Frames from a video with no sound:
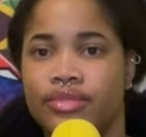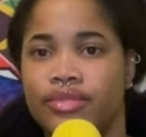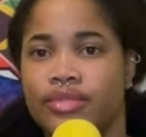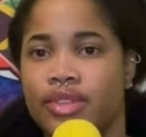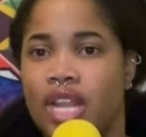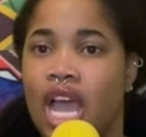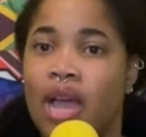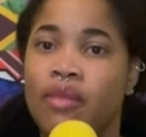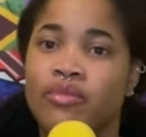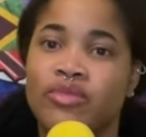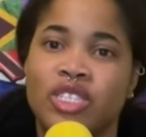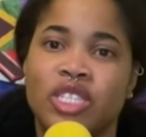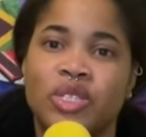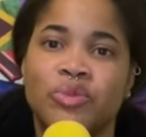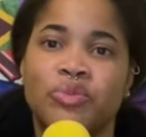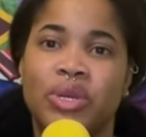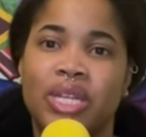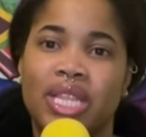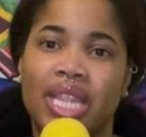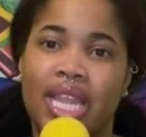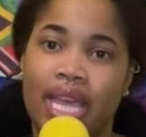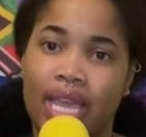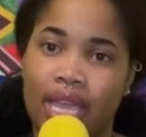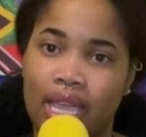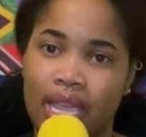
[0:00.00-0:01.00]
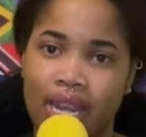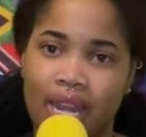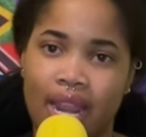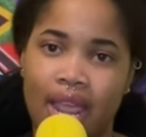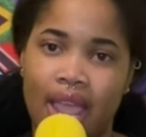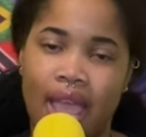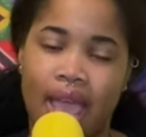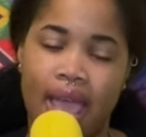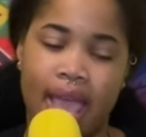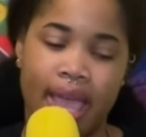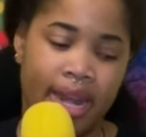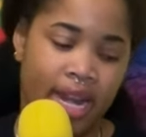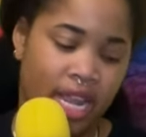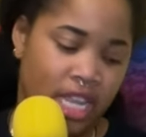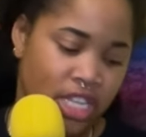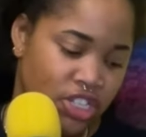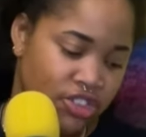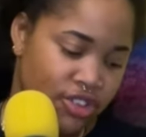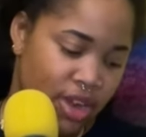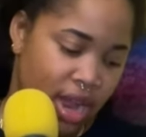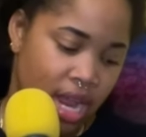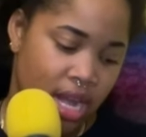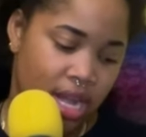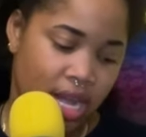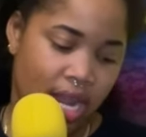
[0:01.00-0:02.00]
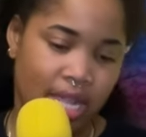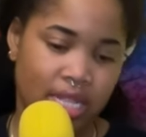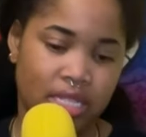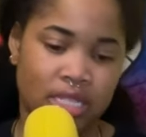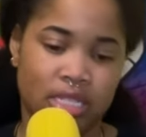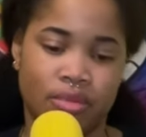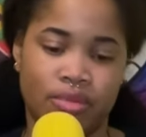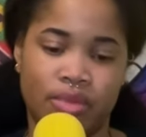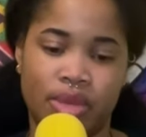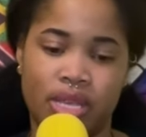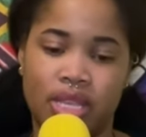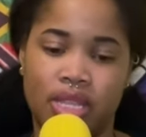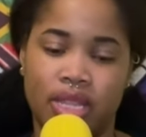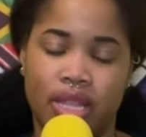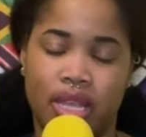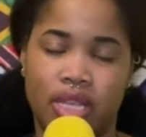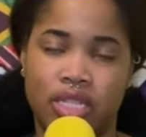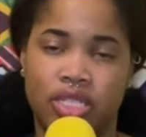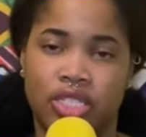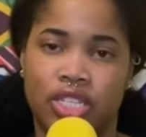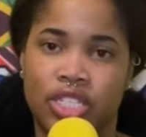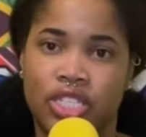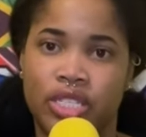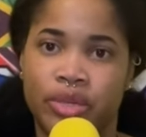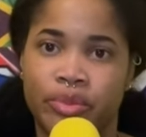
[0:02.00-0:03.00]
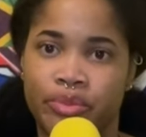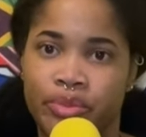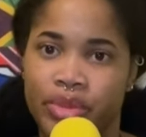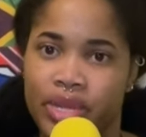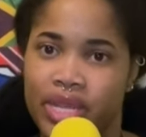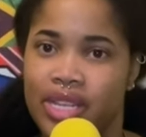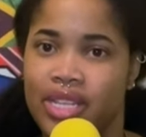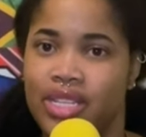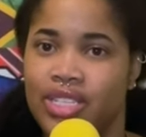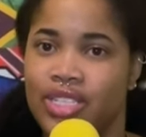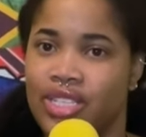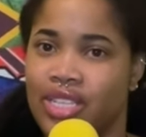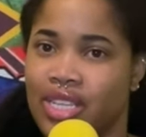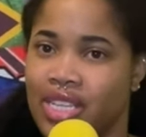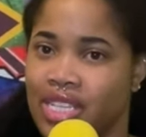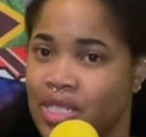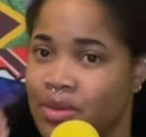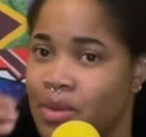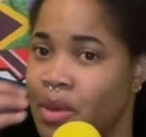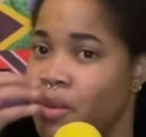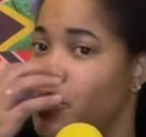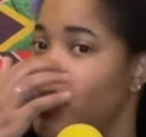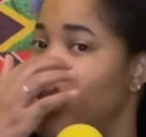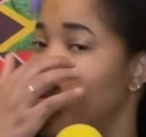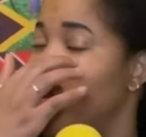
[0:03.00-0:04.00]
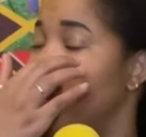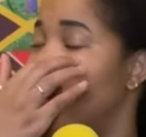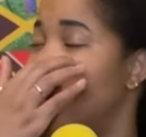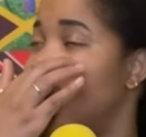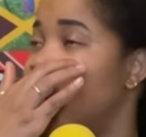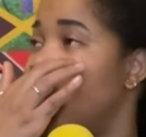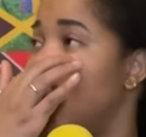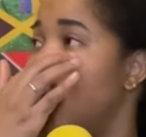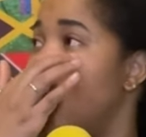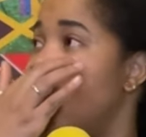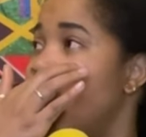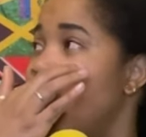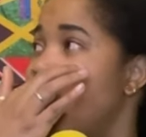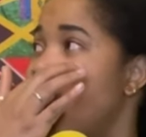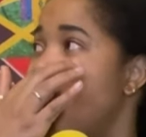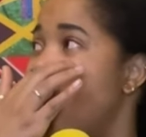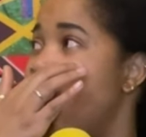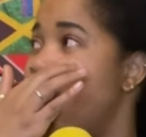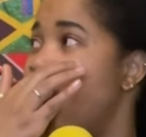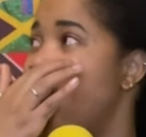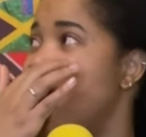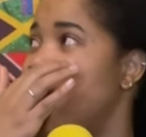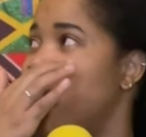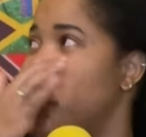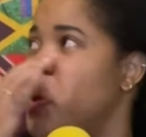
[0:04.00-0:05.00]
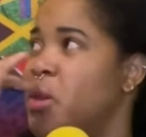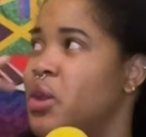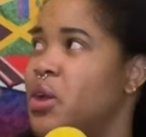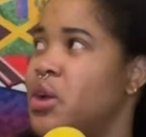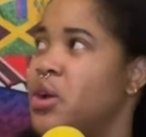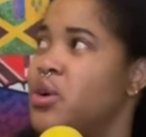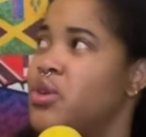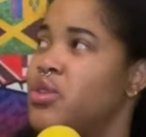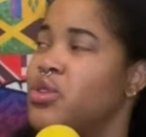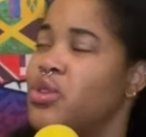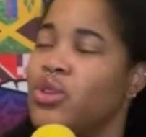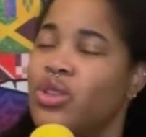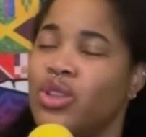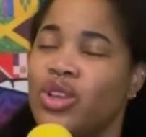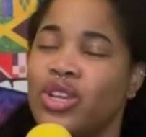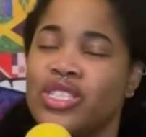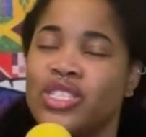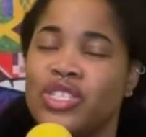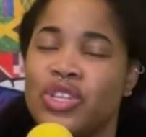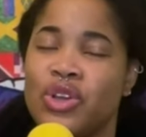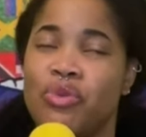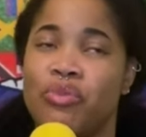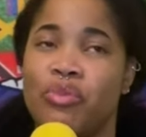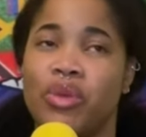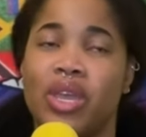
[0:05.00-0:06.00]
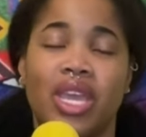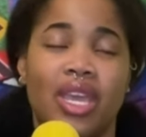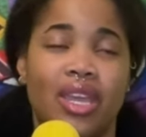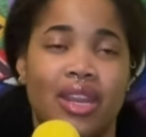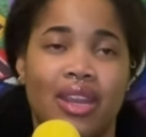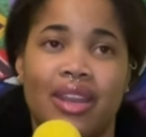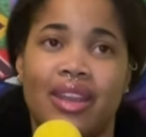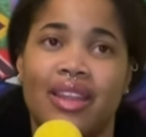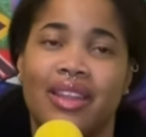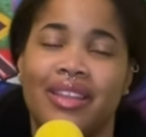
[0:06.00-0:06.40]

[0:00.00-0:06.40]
I'm just polite and I try not to be like such a bitch cuz people be like, "Oh, you know, you look so mean and